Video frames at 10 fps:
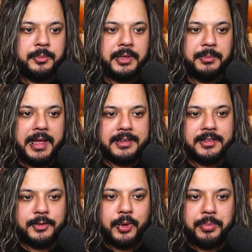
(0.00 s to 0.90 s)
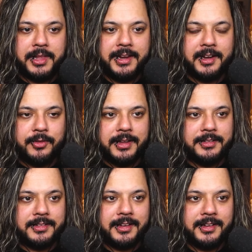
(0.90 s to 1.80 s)
In maxing is where planning never
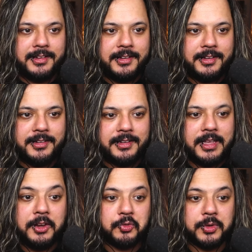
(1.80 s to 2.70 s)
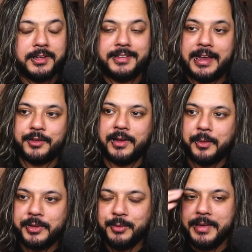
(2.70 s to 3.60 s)
ends. Yeah. It is really satisfying
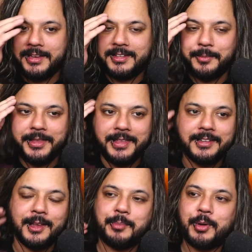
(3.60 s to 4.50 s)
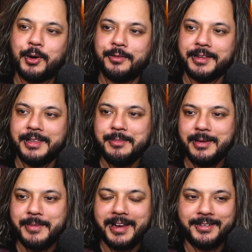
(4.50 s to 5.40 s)
when you make something that's like perfectly
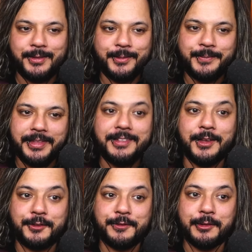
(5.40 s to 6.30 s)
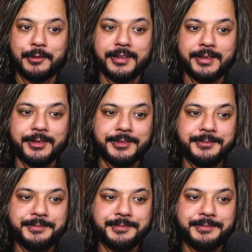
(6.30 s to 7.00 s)
min-maxed though. That does feel really good.